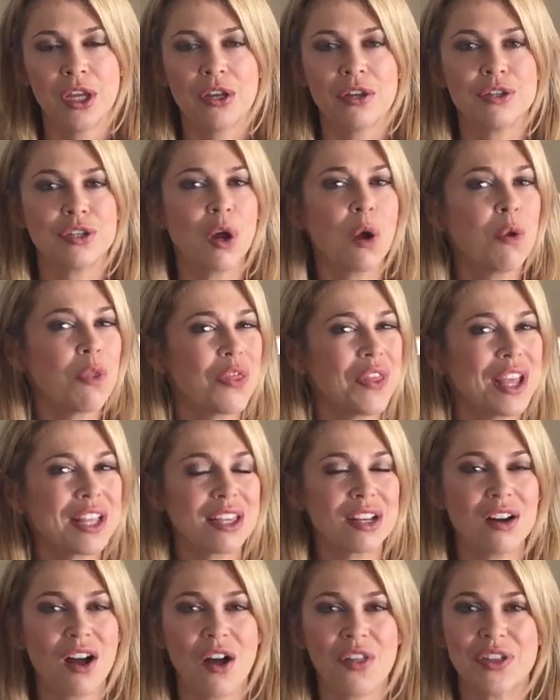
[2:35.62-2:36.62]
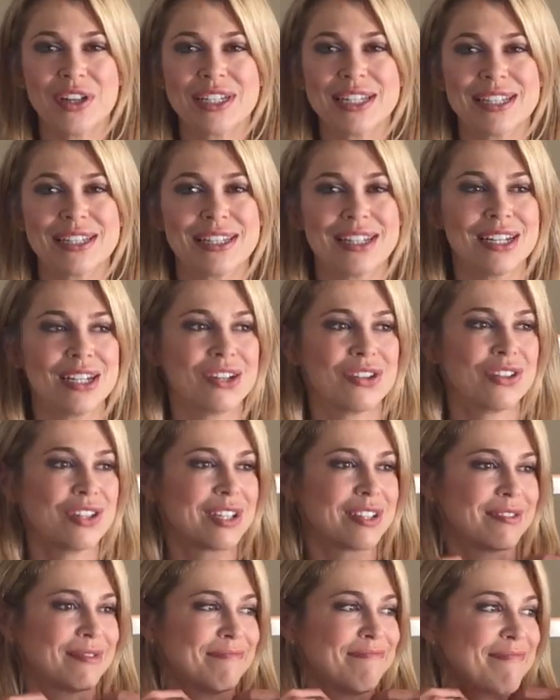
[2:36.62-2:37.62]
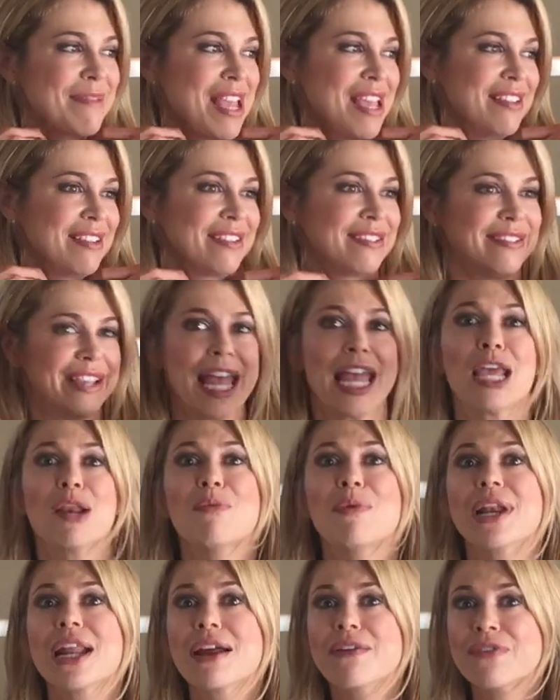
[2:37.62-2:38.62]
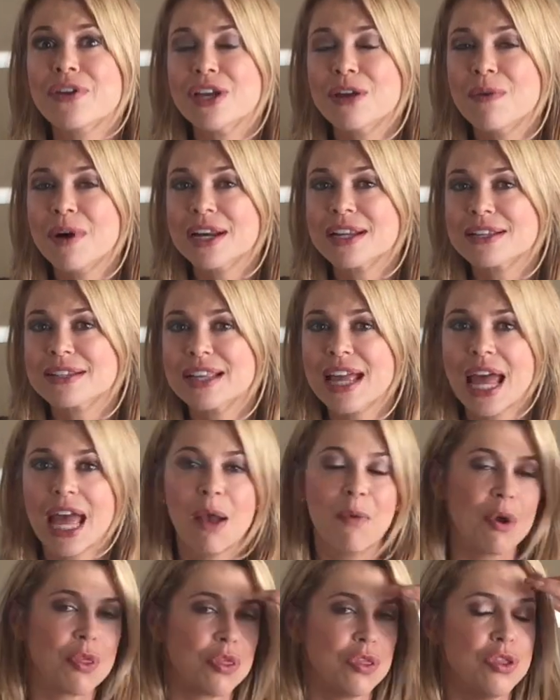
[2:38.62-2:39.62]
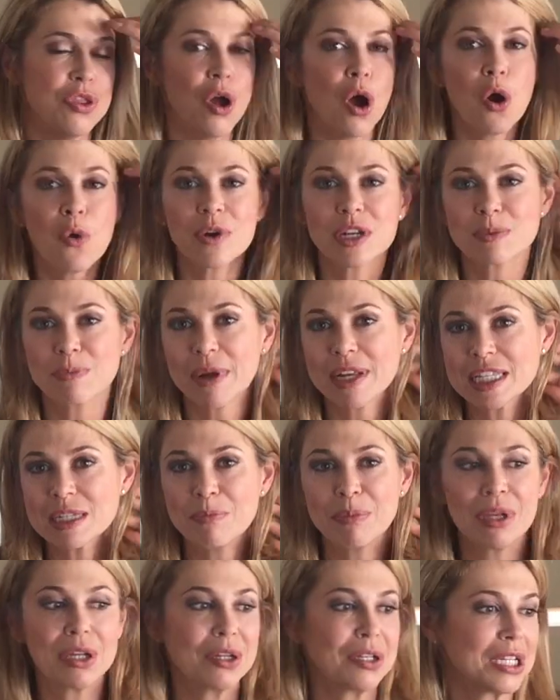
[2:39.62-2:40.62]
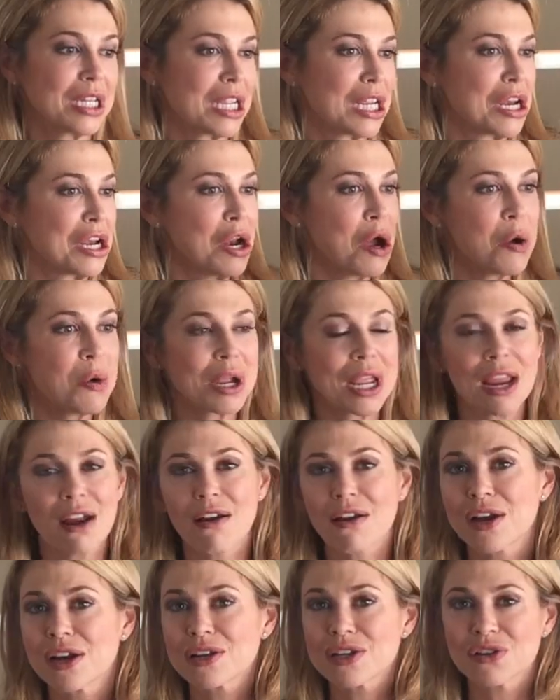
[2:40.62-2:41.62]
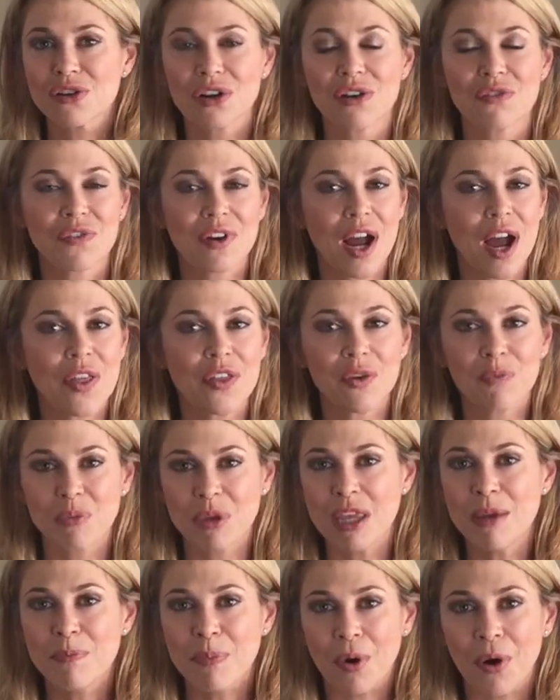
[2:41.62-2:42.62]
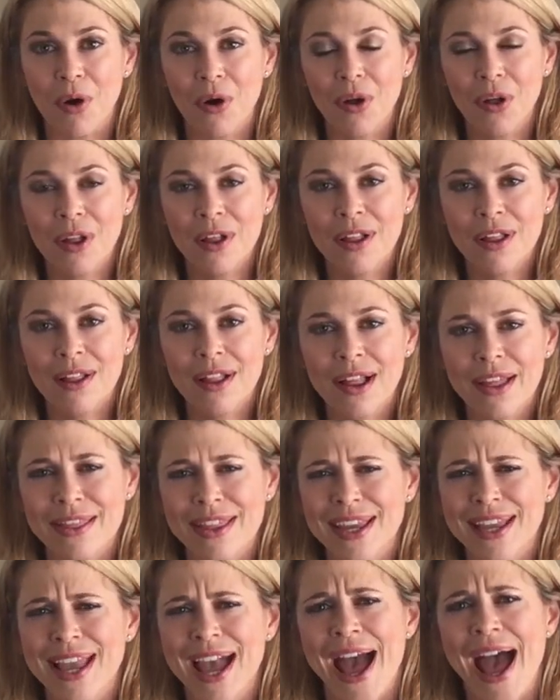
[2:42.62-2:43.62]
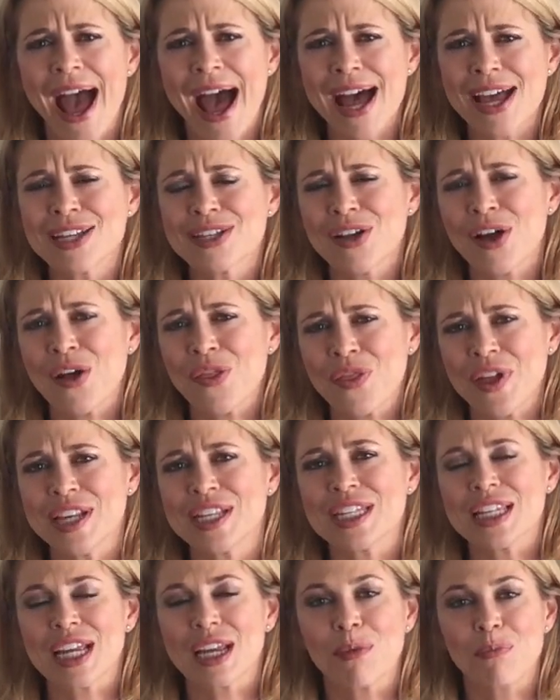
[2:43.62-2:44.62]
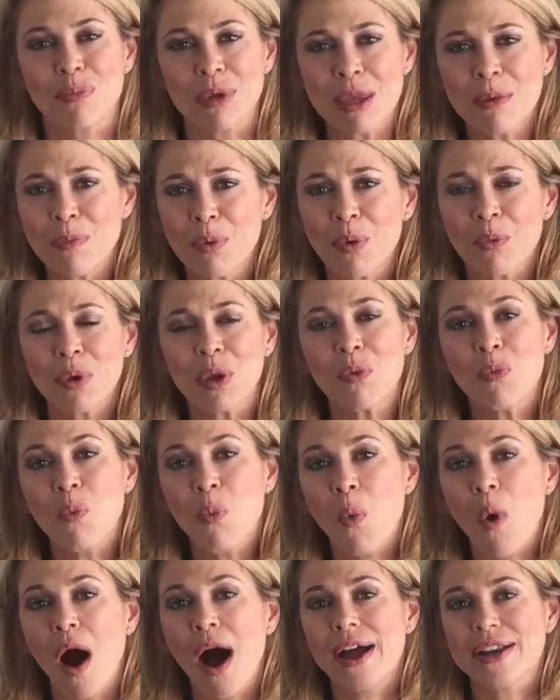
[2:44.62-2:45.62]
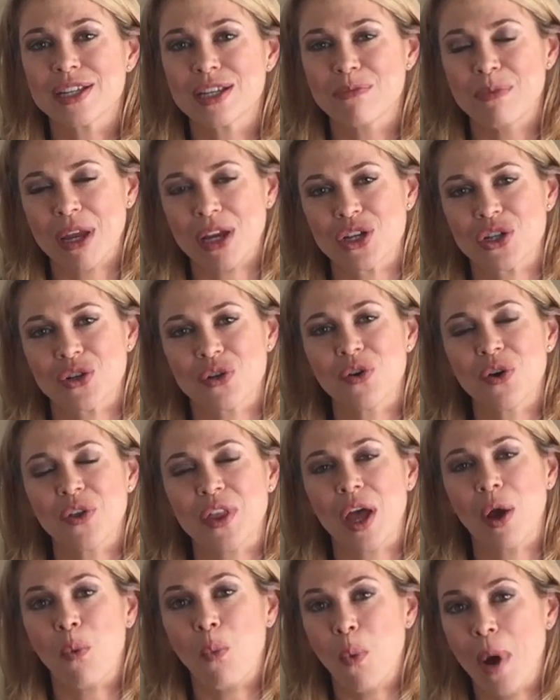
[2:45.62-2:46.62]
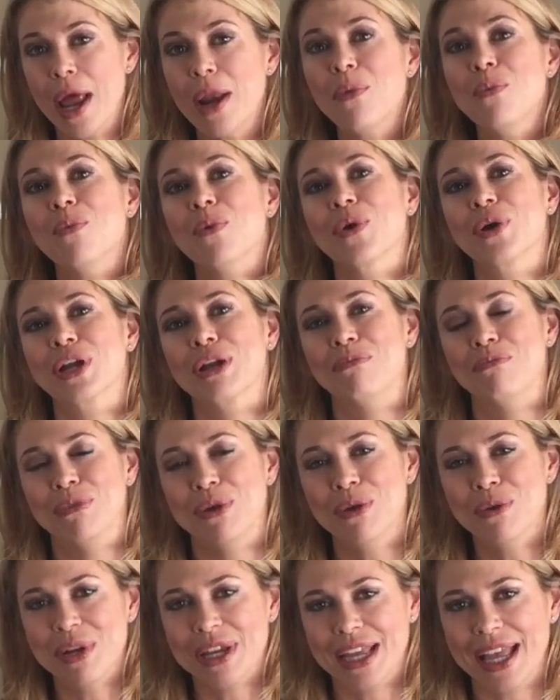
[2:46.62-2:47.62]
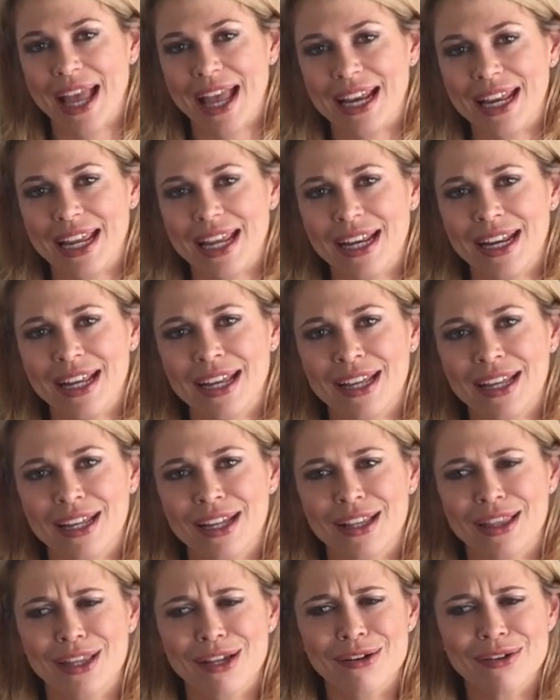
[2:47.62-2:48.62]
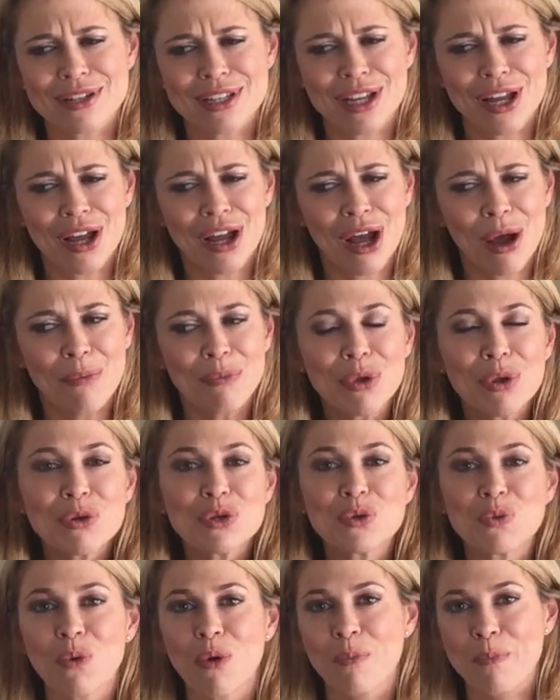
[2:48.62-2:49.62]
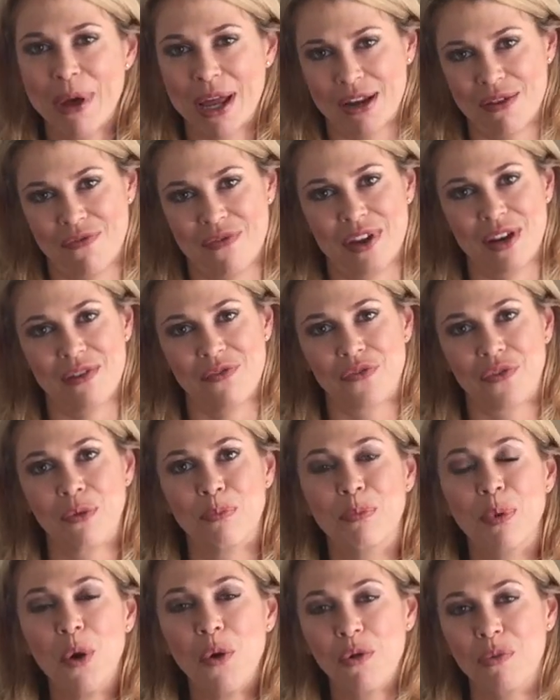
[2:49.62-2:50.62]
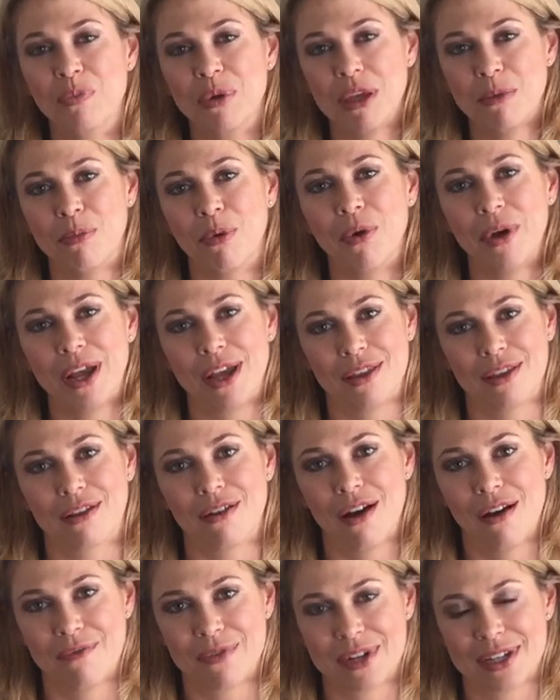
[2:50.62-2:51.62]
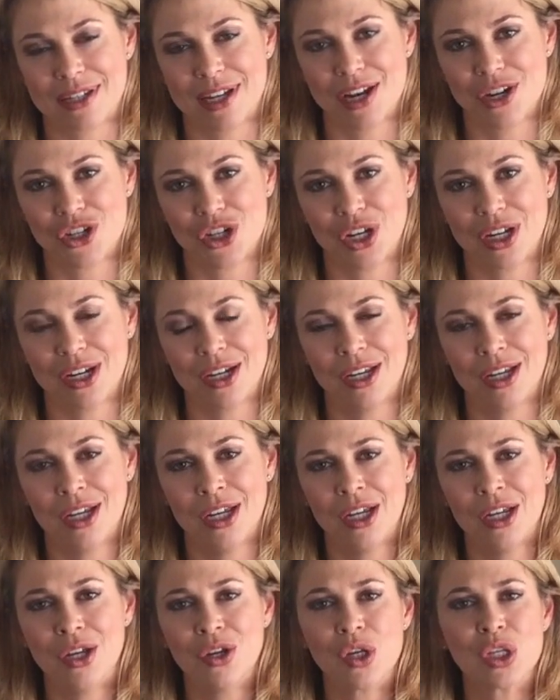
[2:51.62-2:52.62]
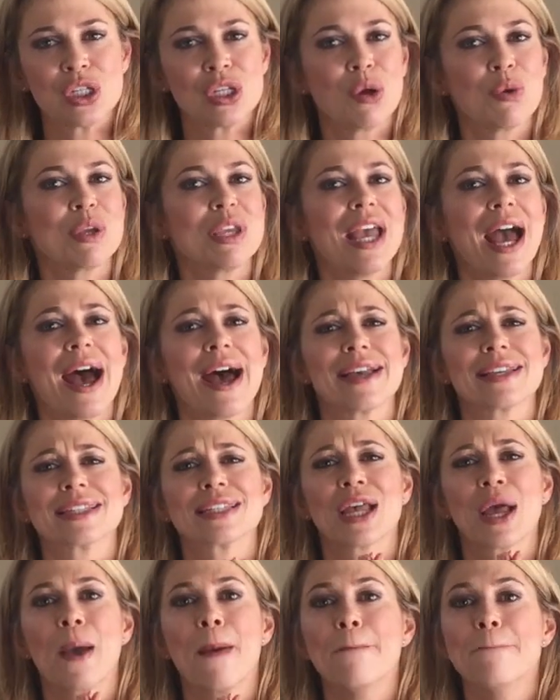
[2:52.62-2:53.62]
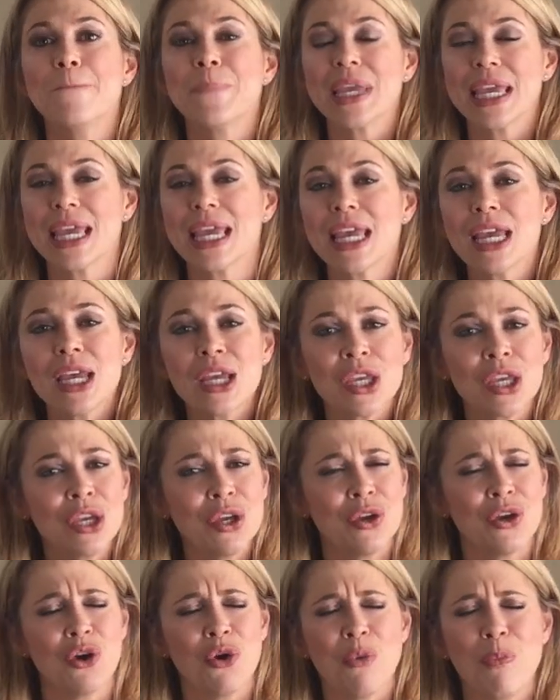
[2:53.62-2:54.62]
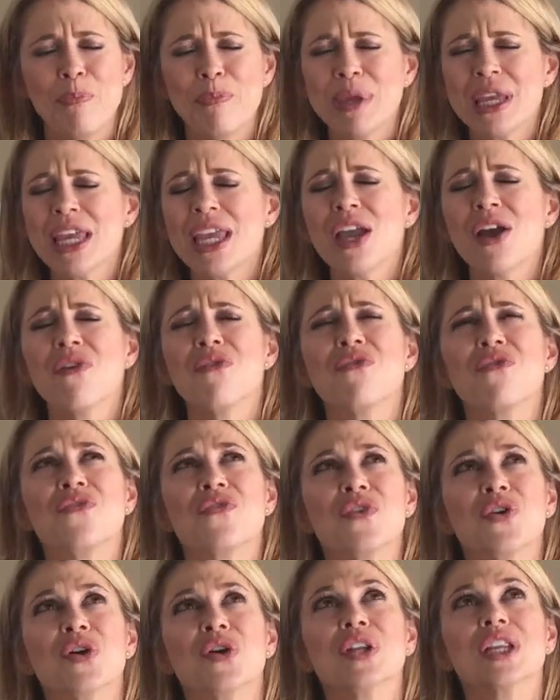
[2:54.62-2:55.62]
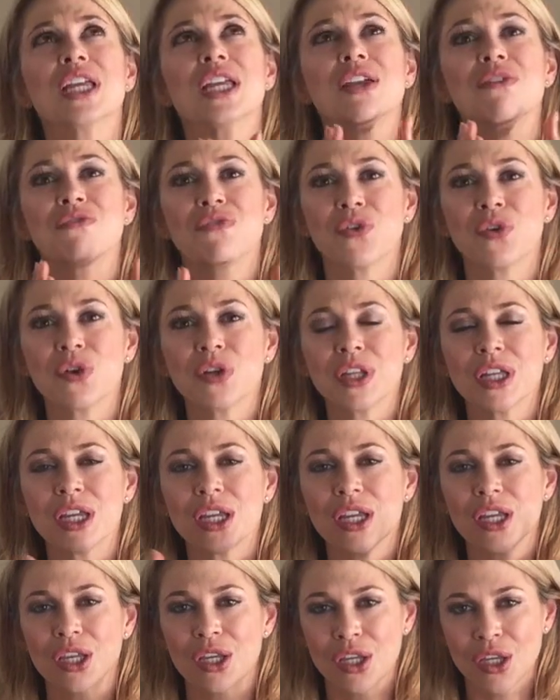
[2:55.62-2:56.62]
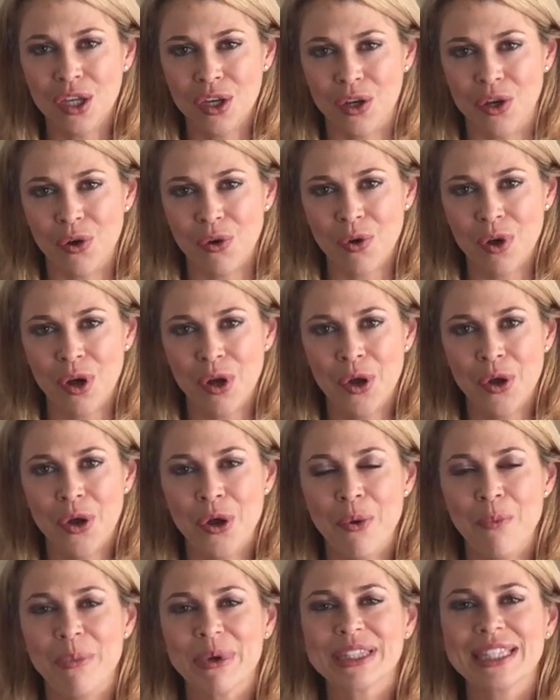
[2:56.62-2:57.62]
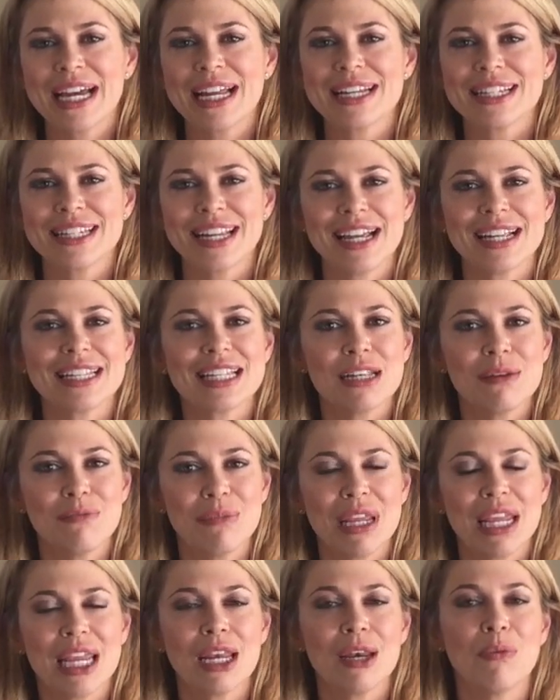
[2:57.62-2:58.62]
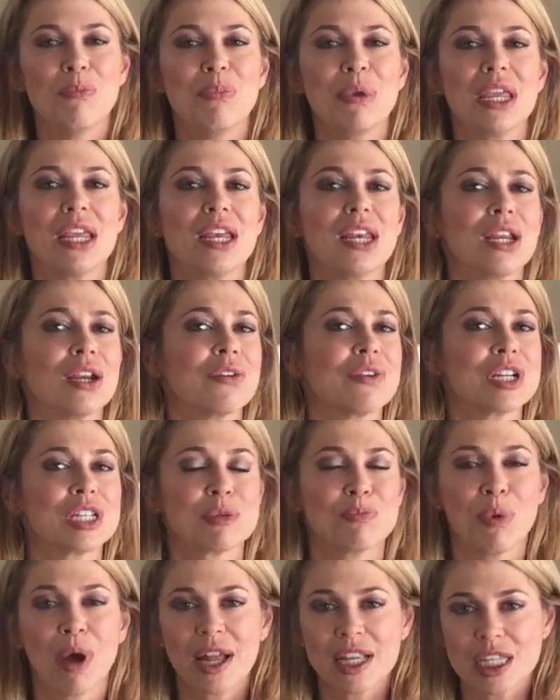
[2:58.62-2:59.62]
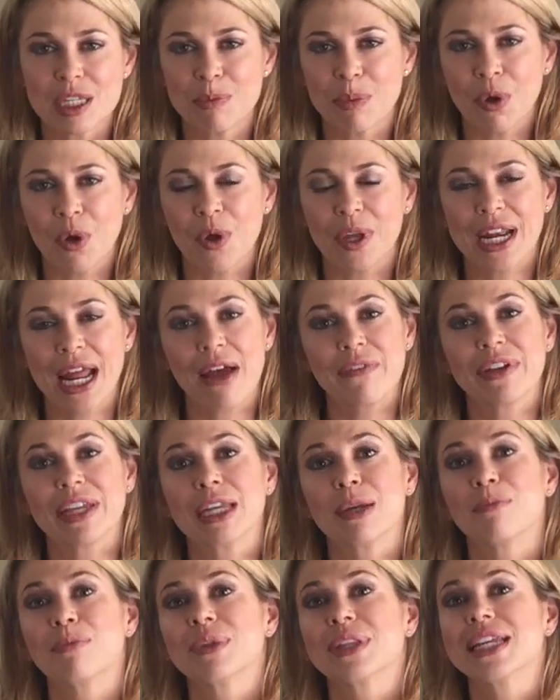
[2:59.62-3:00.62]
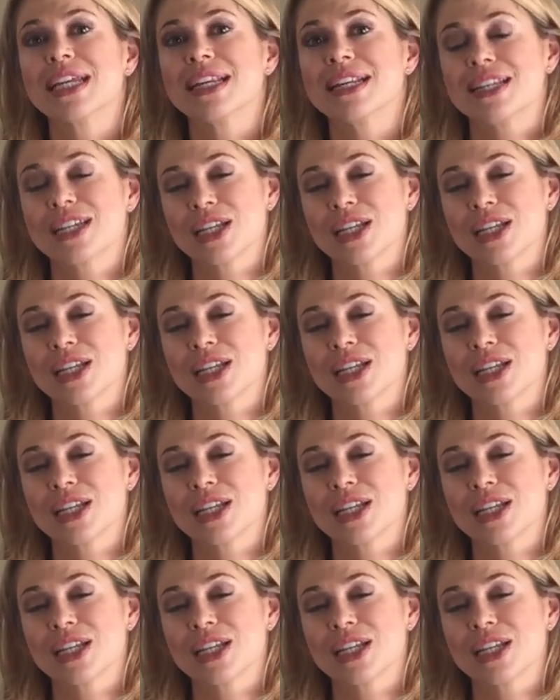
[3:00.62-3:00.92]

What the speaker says: Don't think that authenticity is just saying whatever you want to say with no responsibility and no care and concern for other people. I think as authentic people, we want to make sure that when we're communicating, there's a mutual benefit for both people in the conversation. So yes, be you, be fully you, but that doesn't mean being irresponsible and having complete